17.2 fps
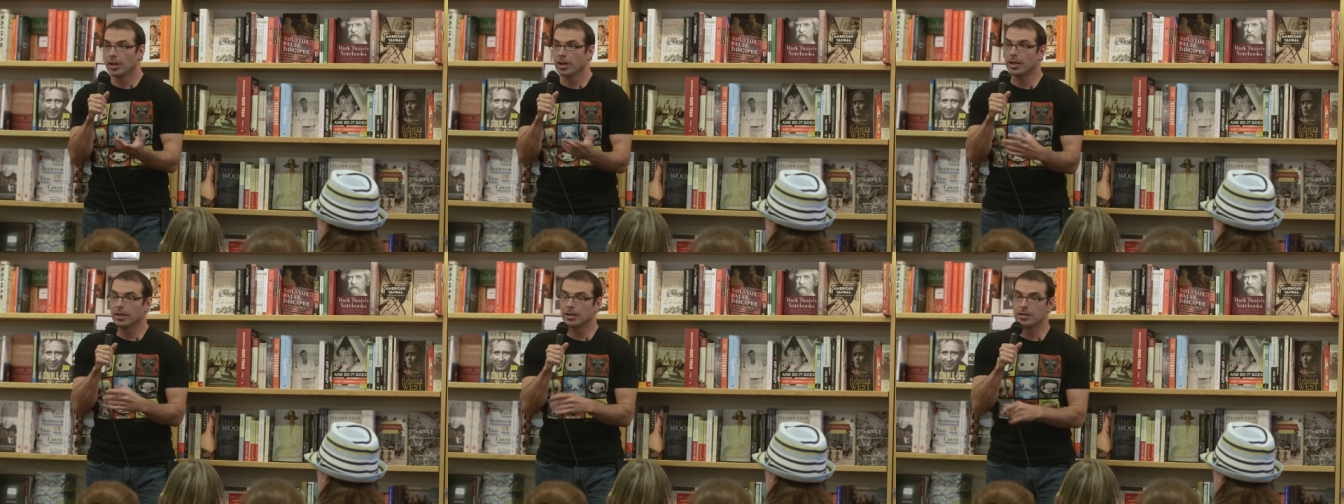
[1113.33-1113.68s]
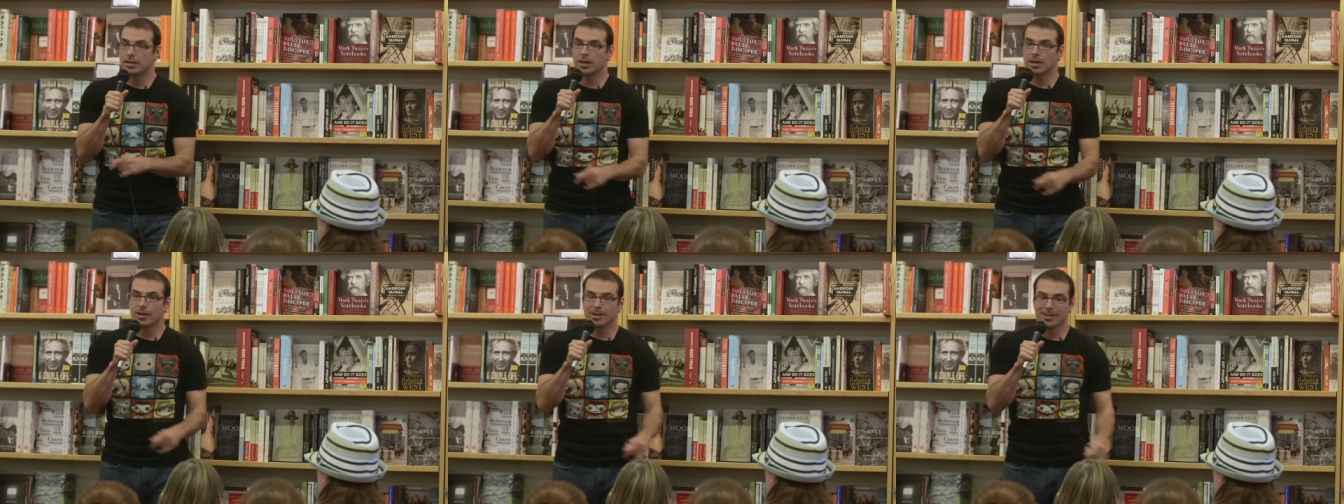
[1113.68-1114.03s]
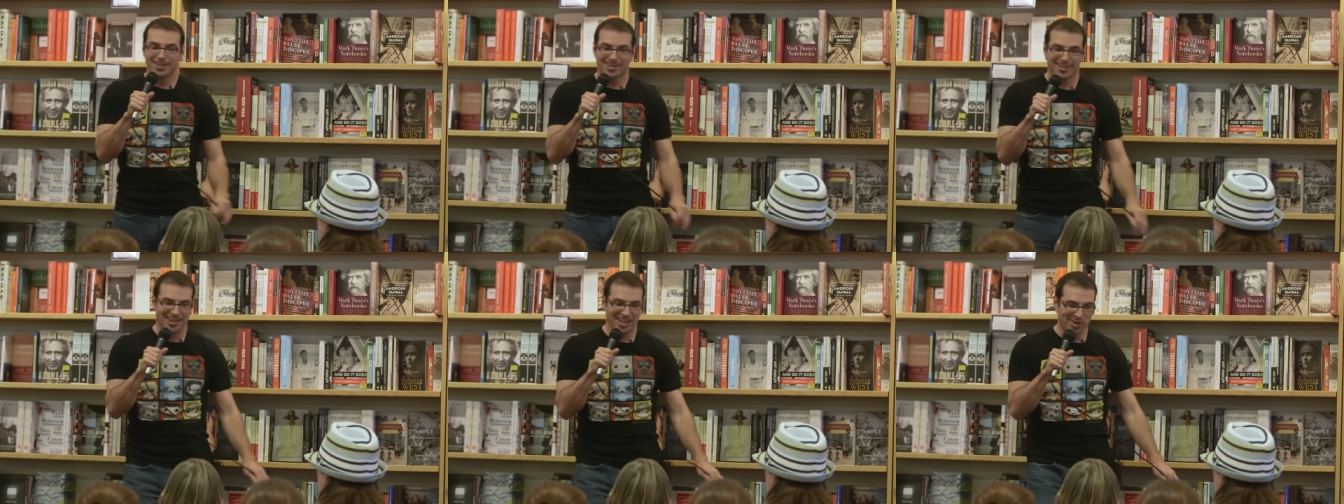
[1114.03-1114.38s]
And uh,
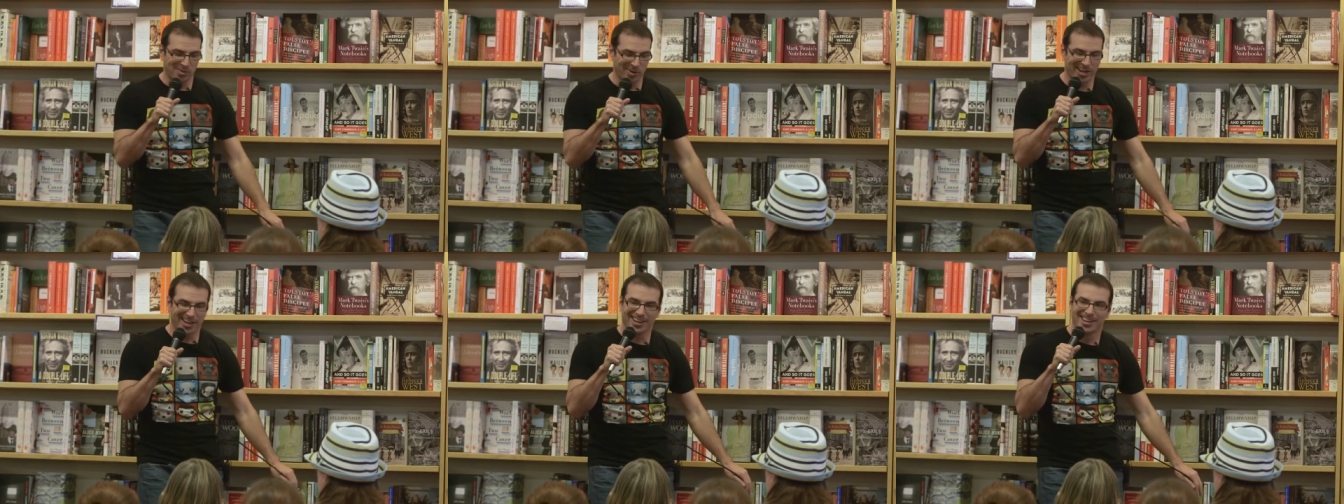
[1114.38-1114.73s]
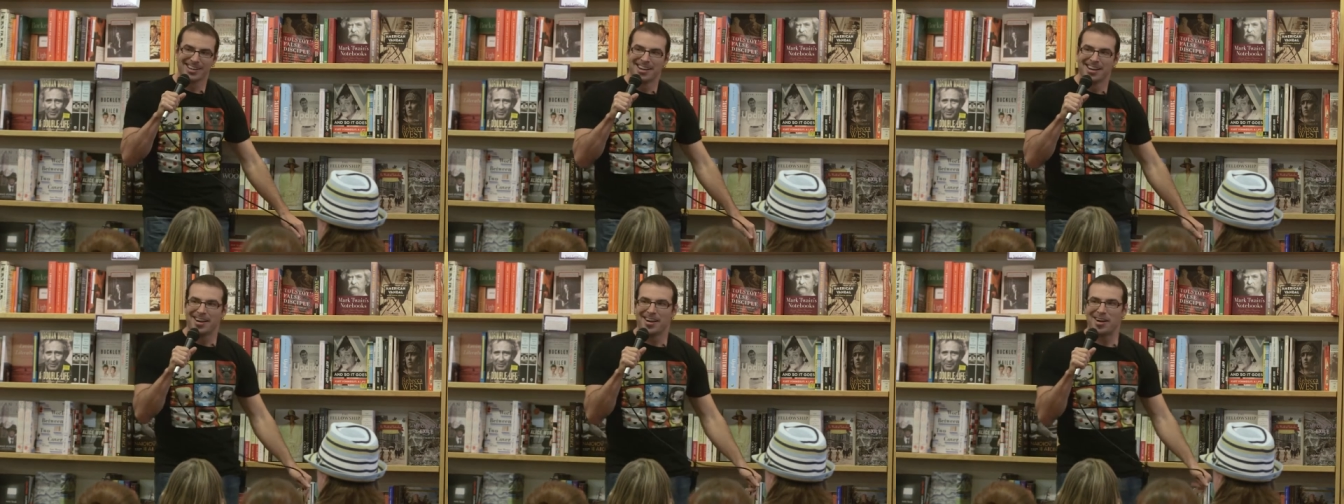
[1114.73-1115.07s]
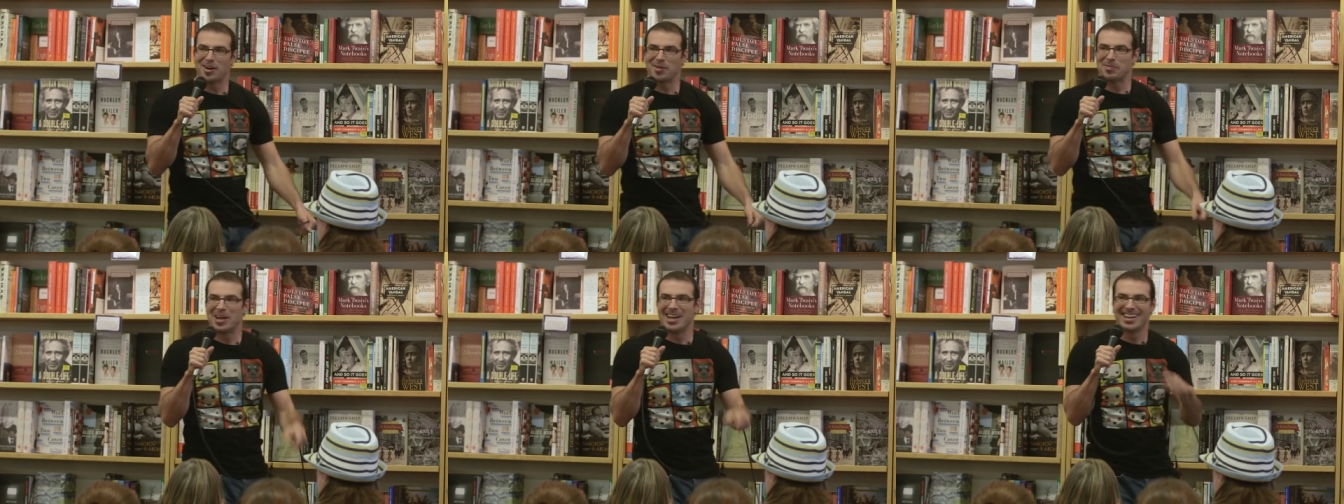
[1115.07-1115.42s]
anyway,
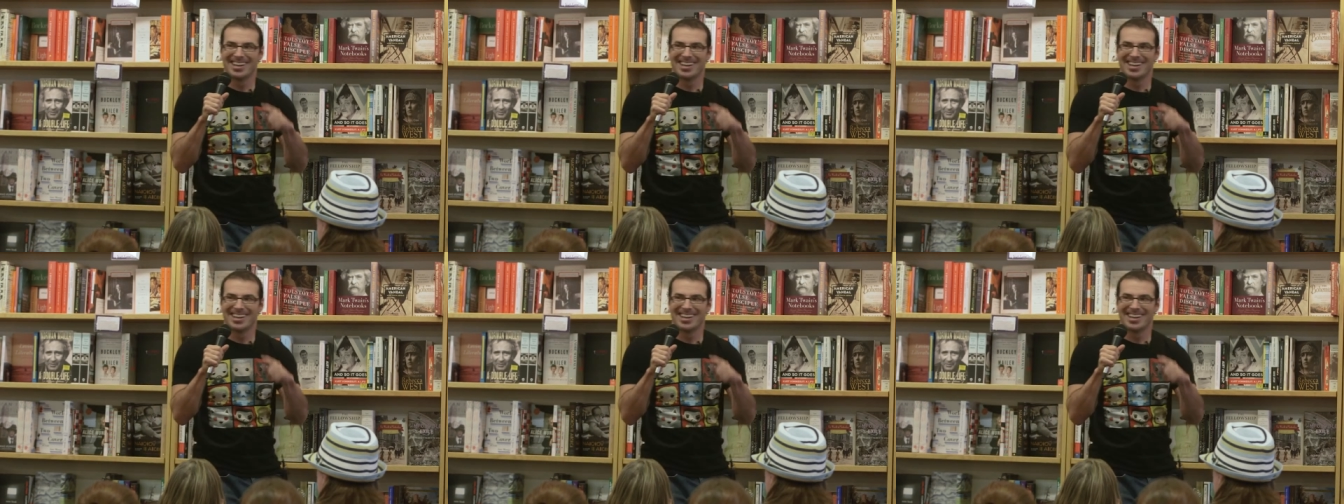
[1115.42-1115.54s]
um,